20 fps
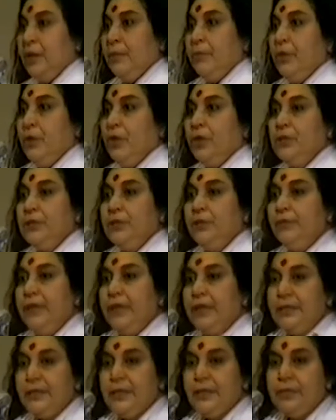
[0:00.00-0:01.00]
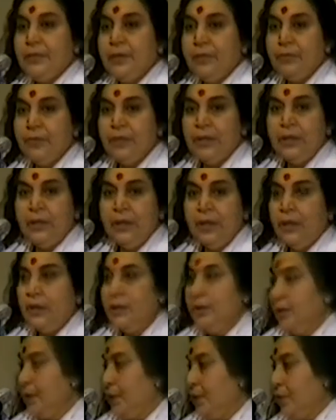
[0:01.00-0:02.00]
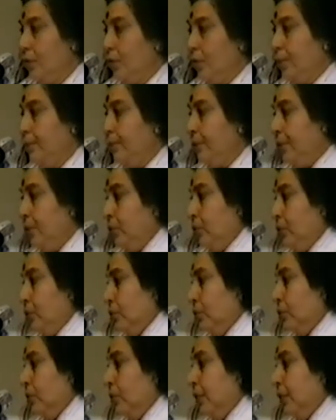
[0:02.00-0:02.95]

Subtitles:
Because if I say something, need not be true.